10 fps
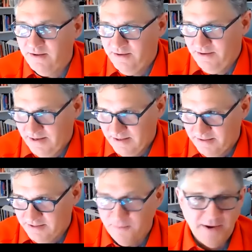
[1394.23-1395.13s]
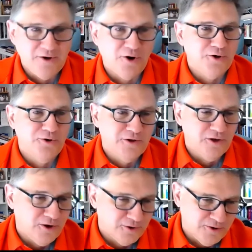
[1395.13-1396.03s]
And some might argue in the
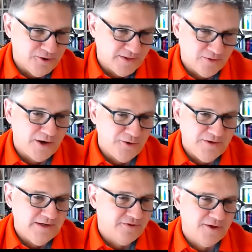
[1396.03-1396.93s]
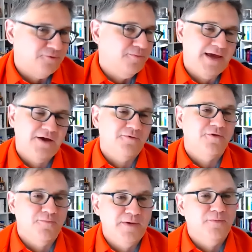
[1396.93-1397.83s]
long term is why you need a central bank or
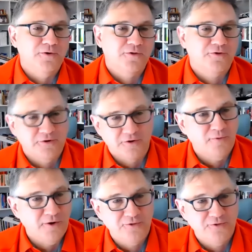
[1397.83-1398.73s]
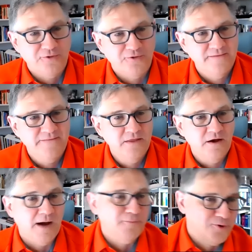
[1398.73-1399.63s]
other people to start to sponsor this.
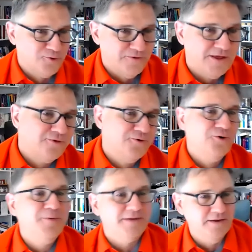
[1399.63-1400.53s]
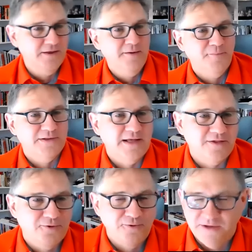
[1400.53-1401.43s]
I'm not sure that's true, but
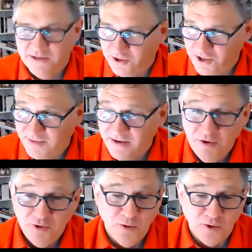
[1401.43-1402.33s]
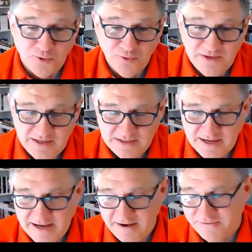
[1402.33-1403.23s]
that's certainly an argument. You also need to
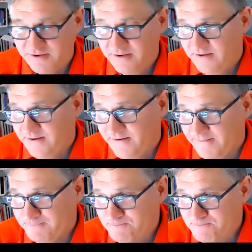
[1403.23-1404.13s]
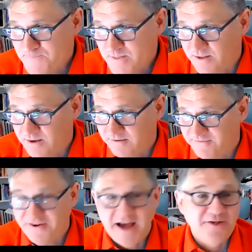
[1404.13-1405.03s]
have
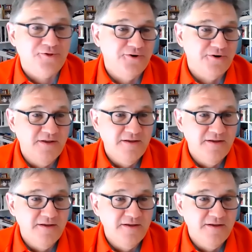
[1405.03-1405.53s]
faster